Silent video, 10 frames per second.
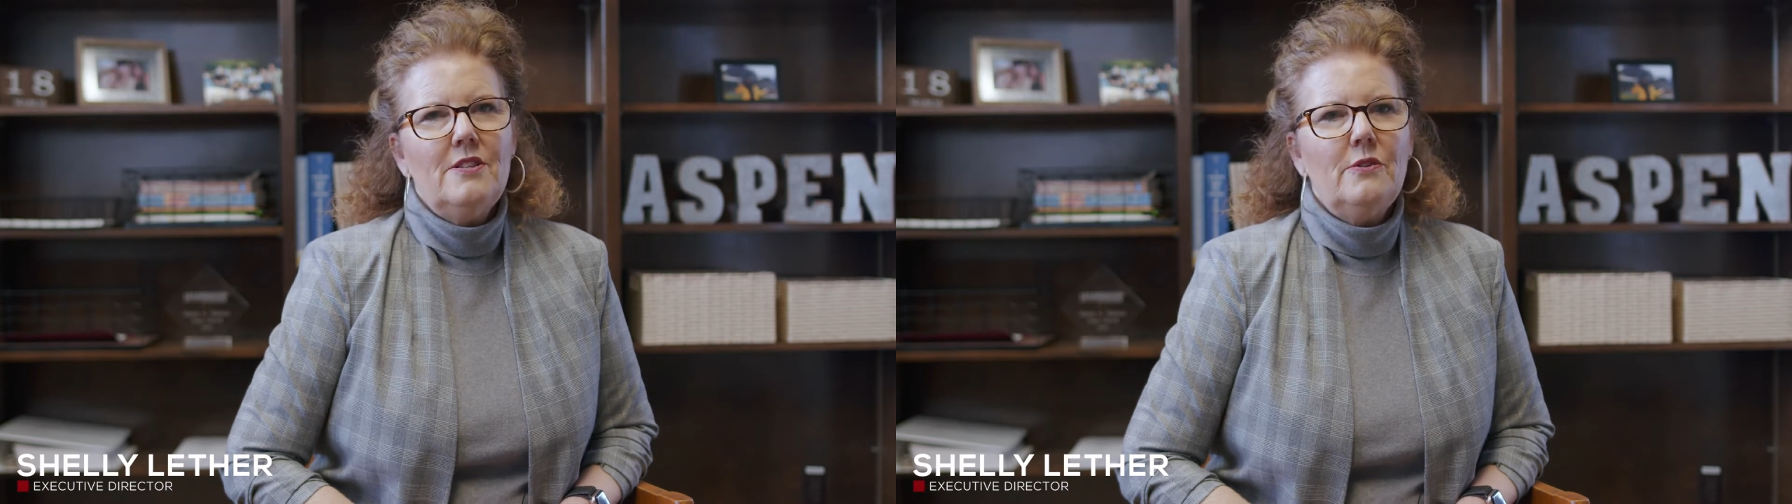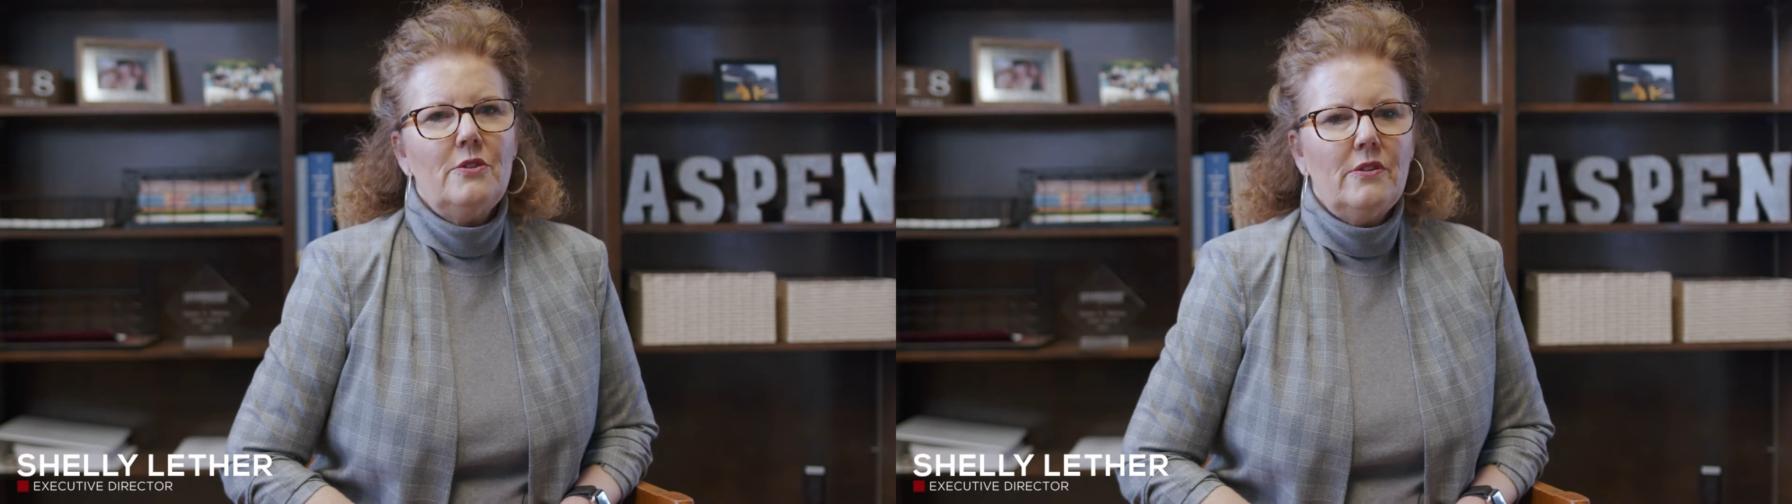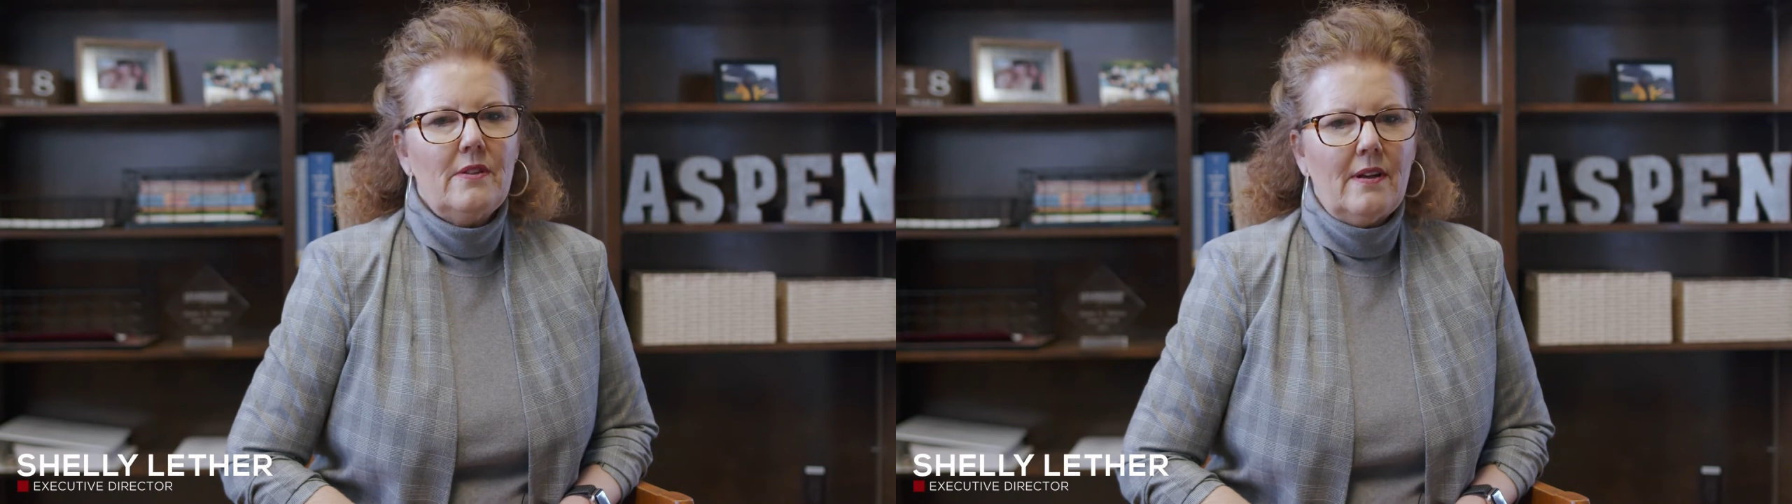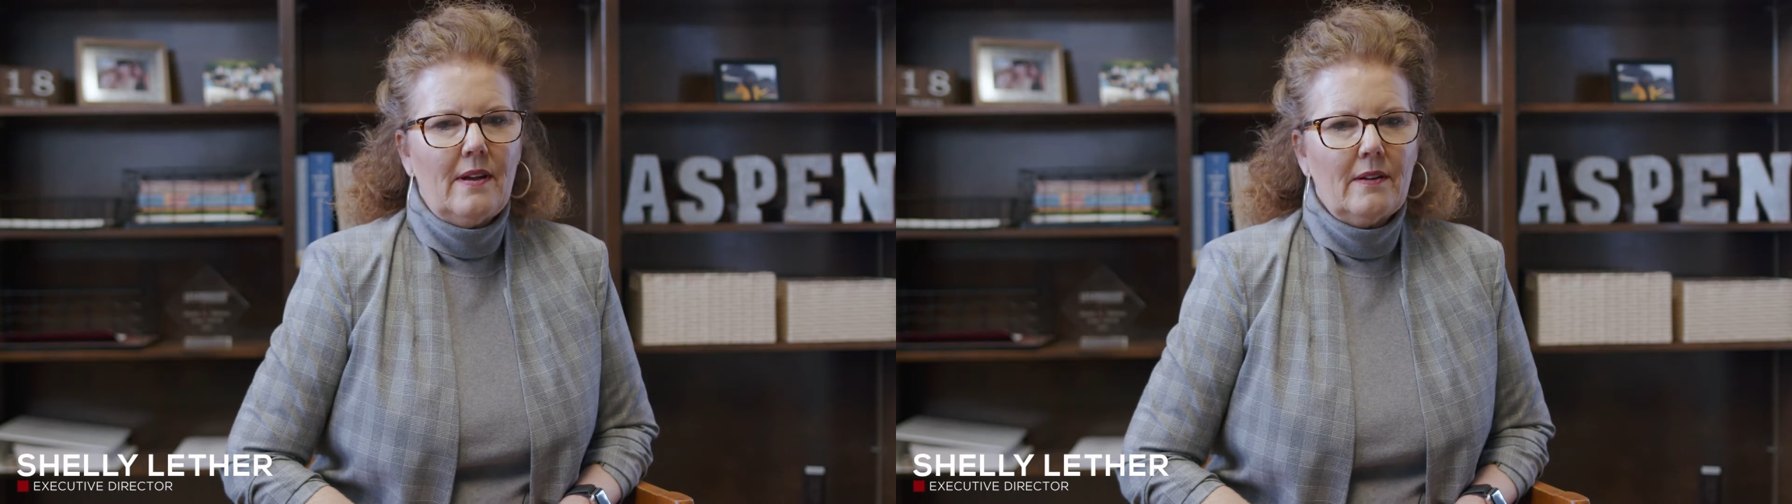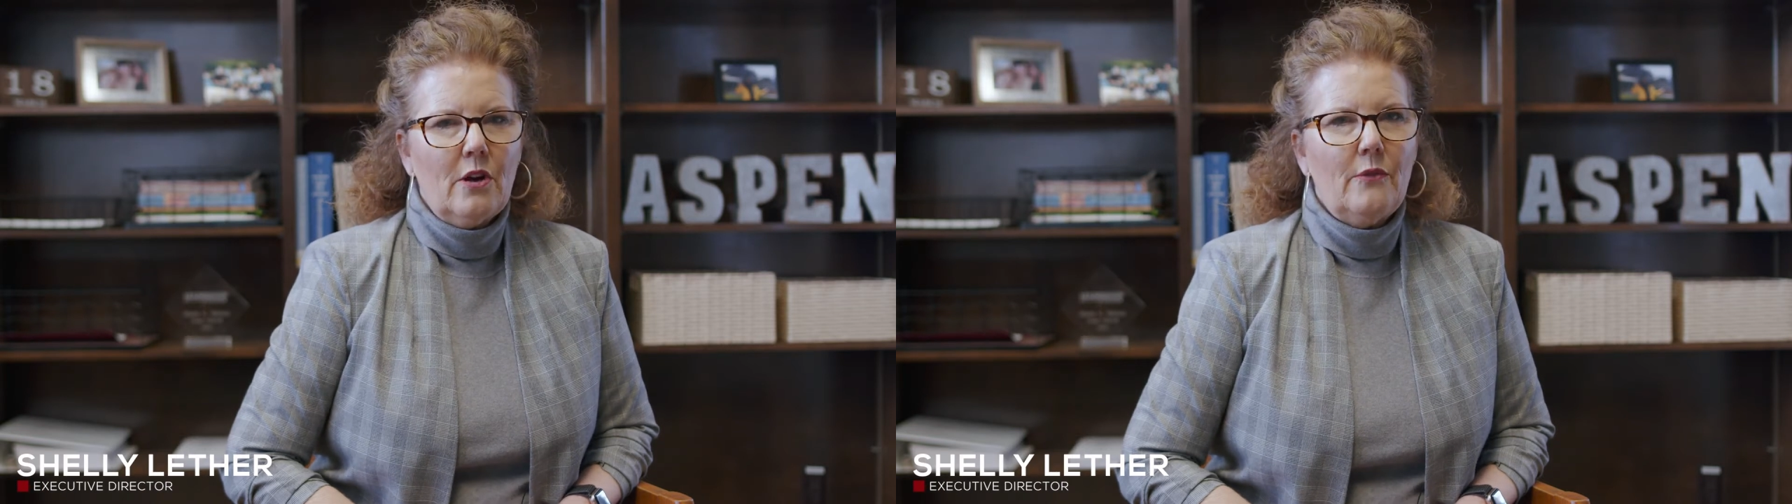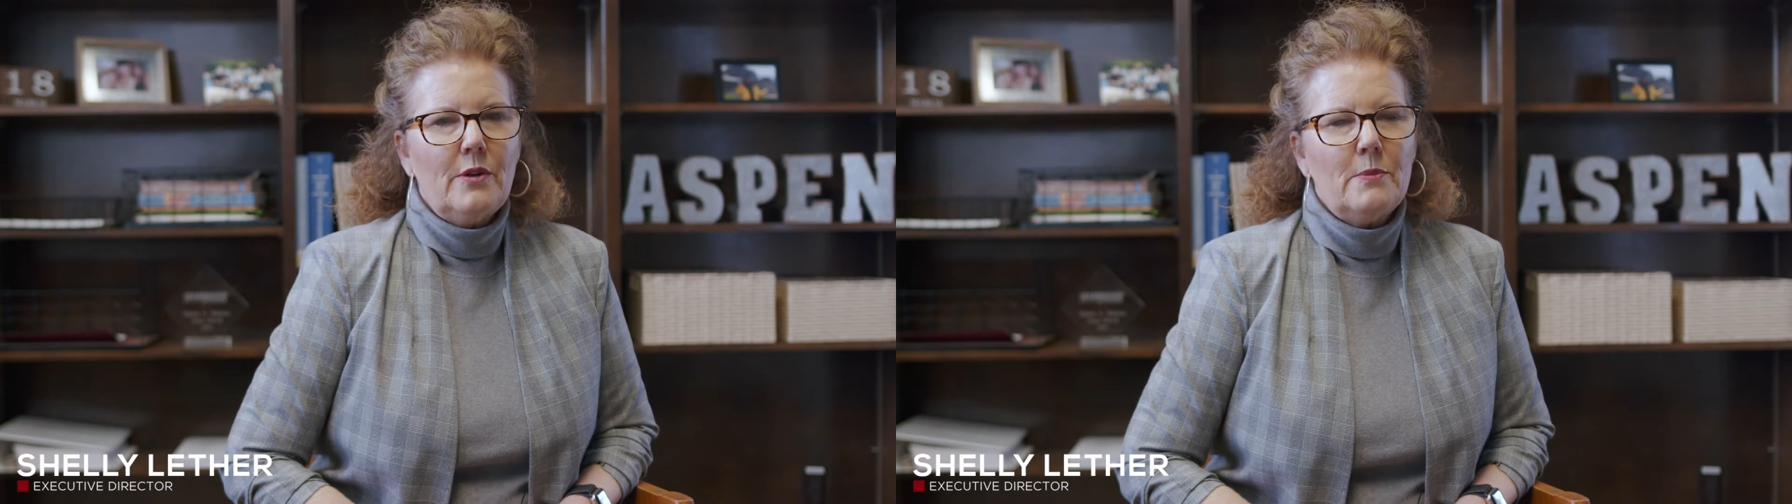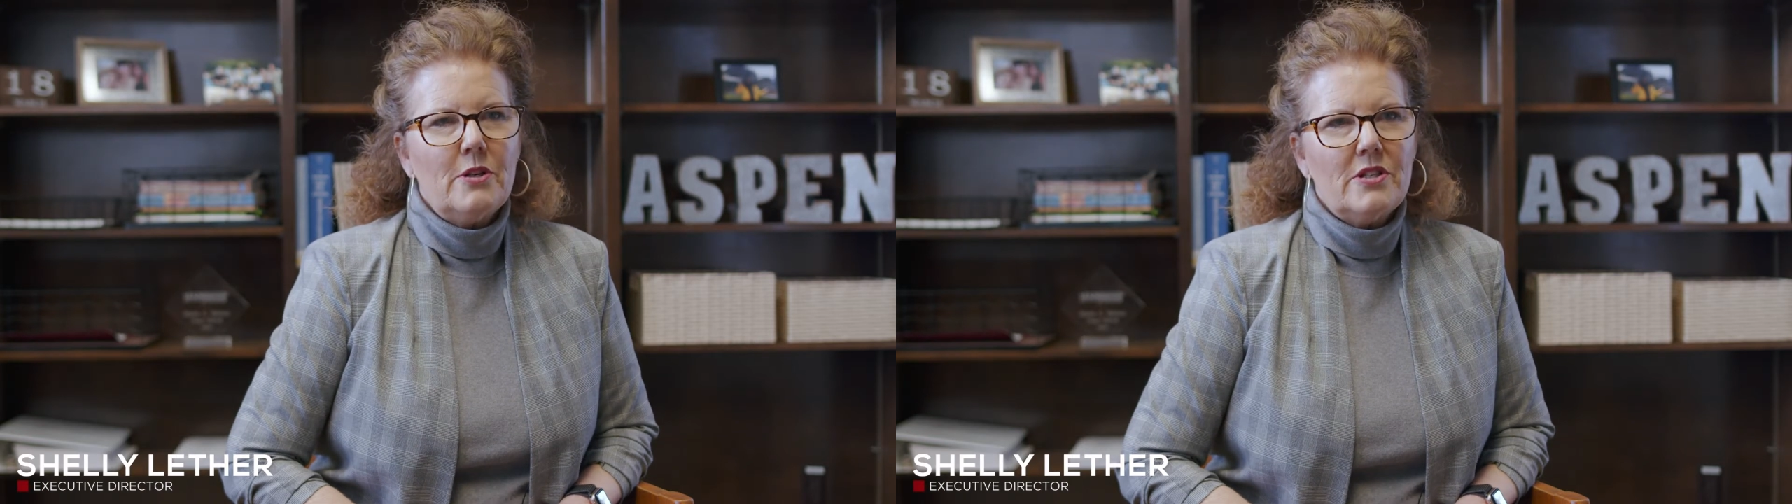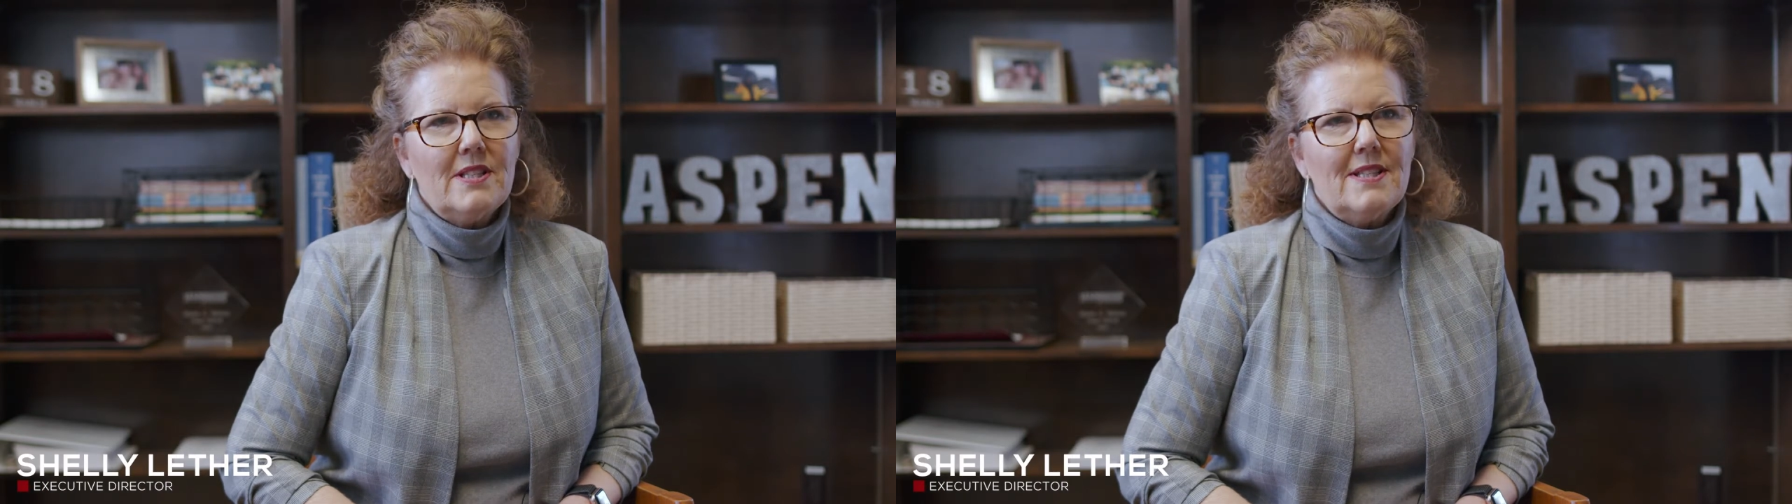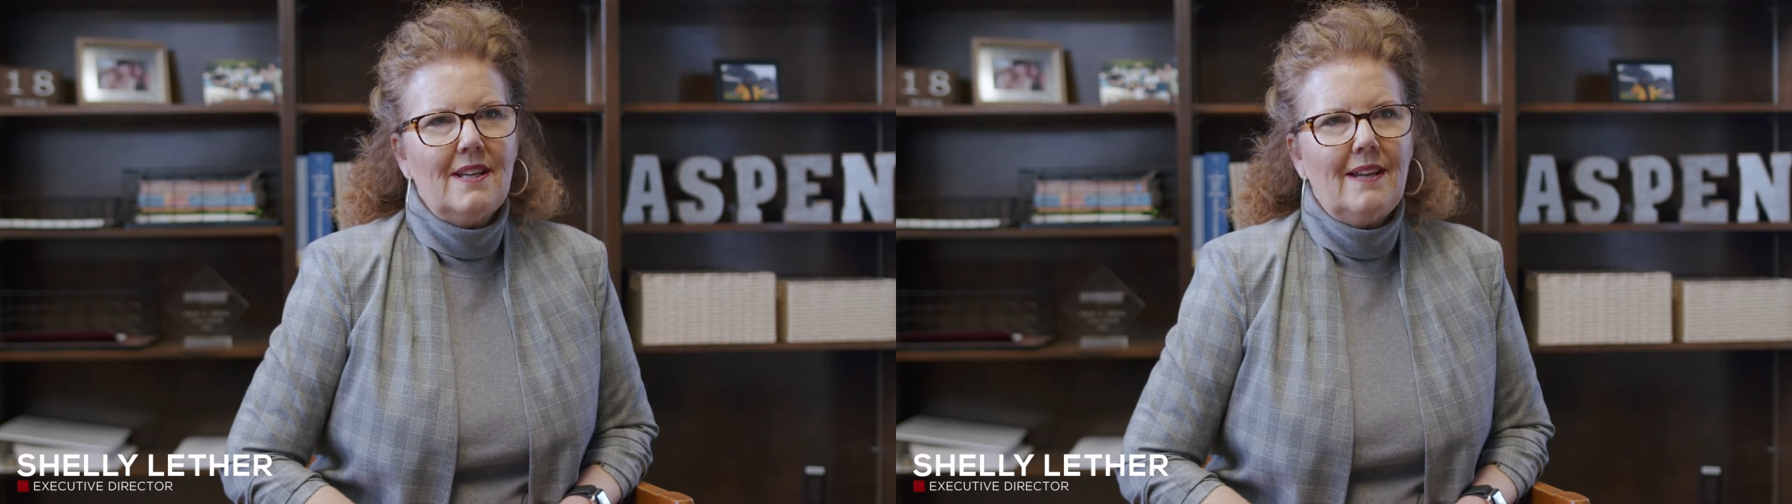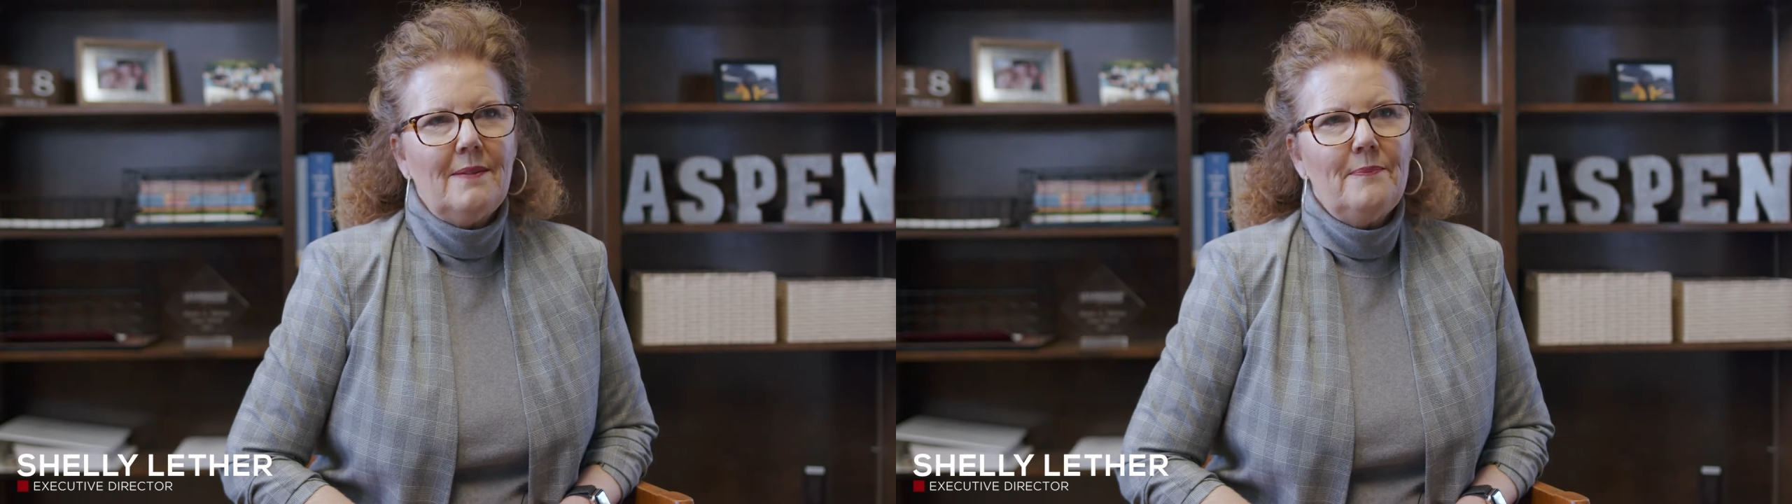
due to the COVID emergency.